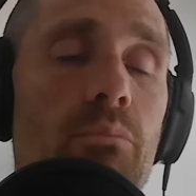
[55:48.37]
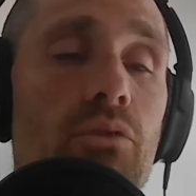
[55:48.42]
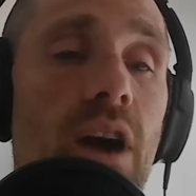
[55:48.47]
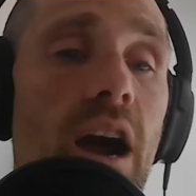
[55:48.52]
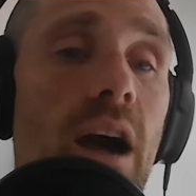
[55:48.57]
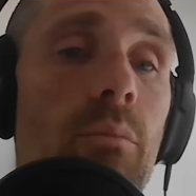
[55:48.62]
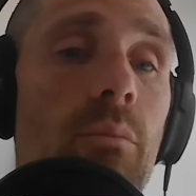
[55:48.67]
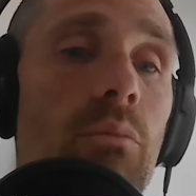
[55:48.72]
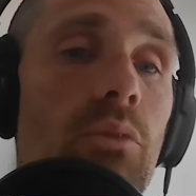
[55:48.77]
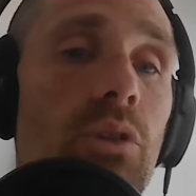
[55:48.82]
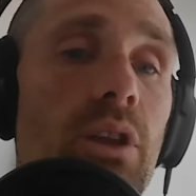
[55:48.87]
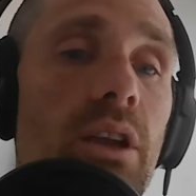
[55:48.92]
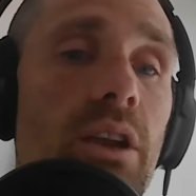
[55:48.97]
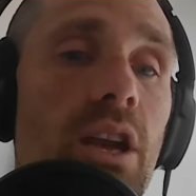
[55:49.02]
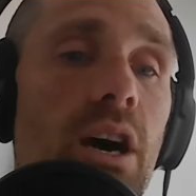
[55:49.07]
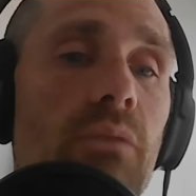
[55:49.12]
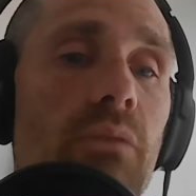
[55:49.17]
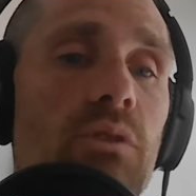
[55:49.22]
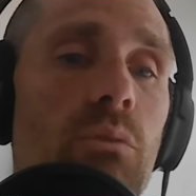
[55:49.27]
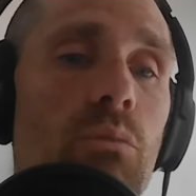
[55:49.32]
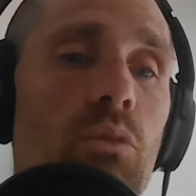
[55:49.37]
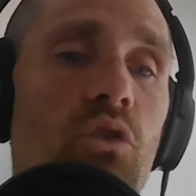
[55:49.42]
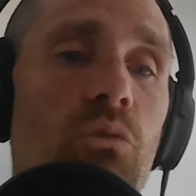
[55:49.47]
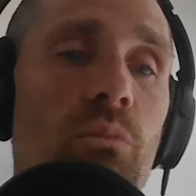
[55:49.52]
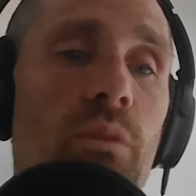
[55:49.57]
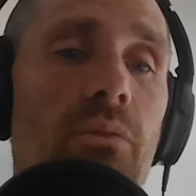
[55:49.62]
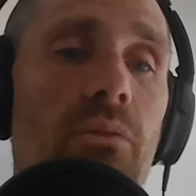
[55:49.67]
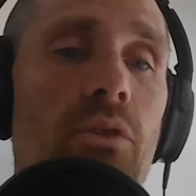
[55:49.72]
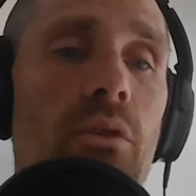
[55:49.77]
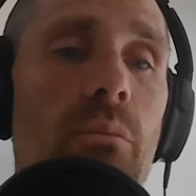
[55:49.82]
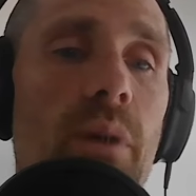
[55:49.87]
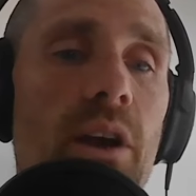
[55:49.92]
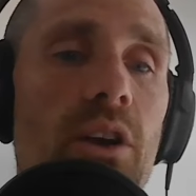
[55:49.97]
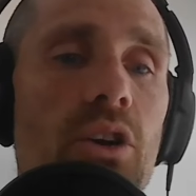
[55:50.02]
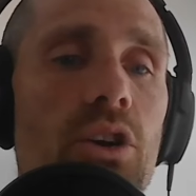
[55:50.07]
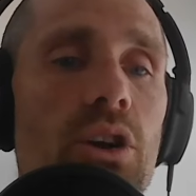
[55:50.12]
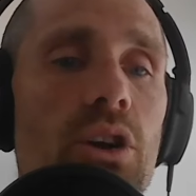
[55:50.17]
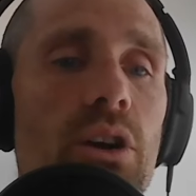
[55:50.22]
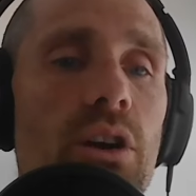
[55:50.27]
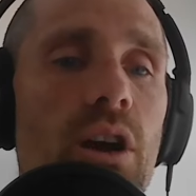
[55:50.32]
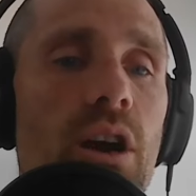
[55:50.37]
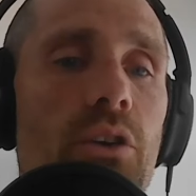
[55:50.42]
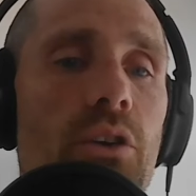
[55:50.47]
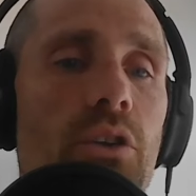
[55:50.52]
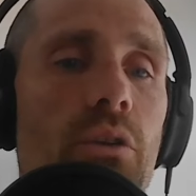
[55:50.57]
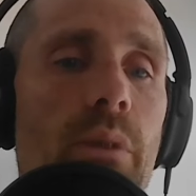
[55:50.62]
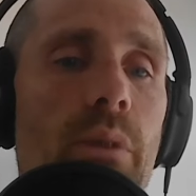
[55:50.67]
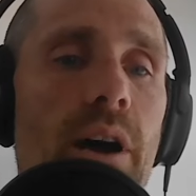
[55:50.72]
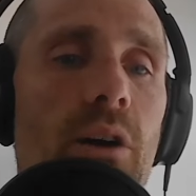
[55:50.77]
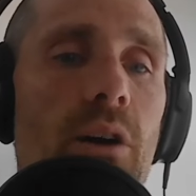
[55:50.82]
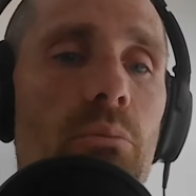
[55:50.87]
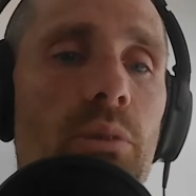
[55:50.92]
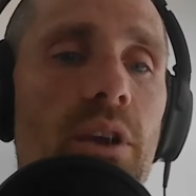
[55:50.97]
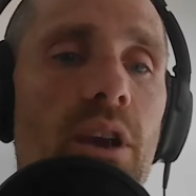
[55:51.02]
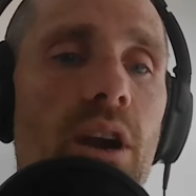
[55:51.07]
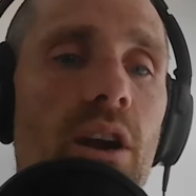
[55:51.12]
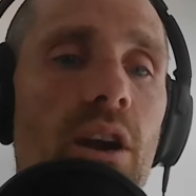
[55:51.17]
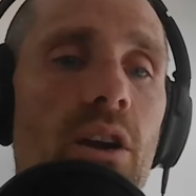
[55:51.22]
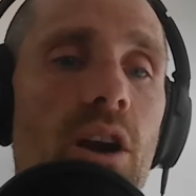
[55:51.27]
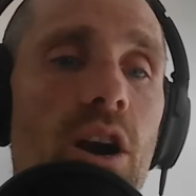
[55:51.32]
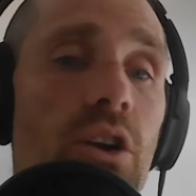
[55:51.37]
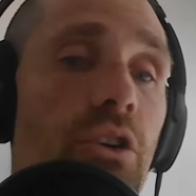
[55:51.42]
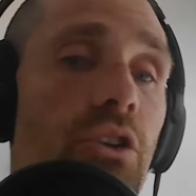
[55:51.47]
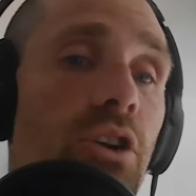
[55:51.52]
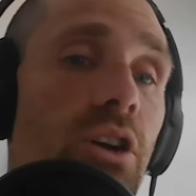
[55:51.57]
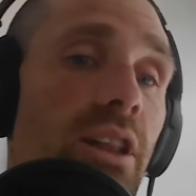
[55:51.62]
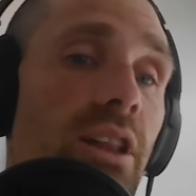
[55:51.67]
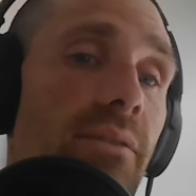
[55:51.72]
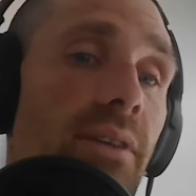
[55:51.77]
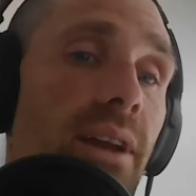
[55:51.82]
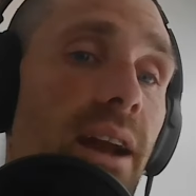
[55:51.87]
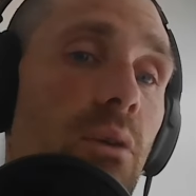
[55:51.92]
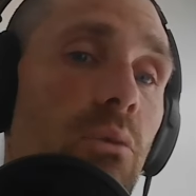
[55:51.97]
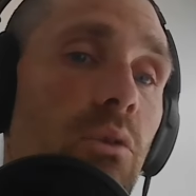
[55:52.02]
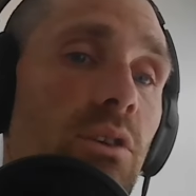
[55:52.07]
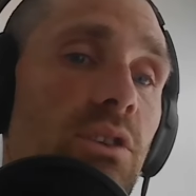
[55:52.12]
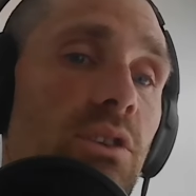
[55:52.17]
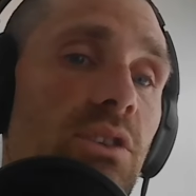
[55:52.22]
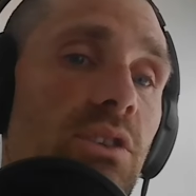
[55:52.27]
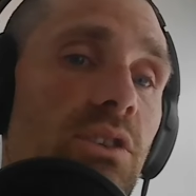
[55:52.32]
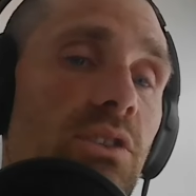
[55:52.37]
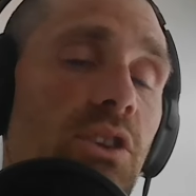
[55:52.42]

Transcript: probably enough to move me from my current 100 mile PR under 11 hours.